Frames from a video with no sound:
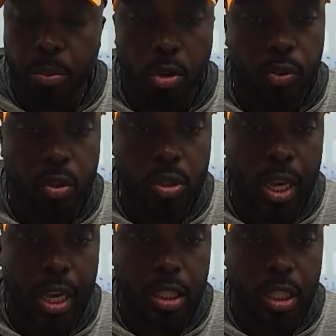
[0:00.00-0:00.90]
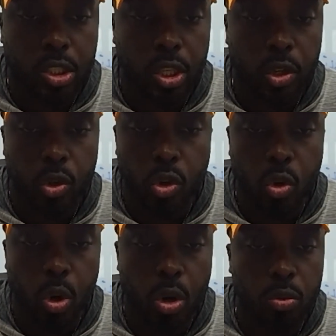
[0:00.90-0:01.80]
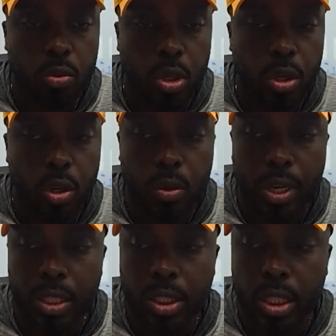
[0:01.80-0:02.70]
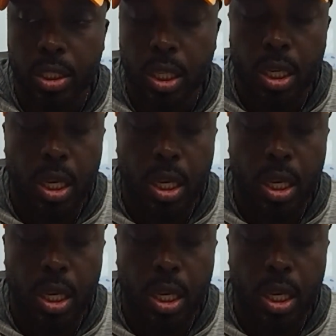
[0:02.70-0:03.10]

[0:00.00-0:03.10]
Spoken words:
both of those guys to continue to grow, you know, not just,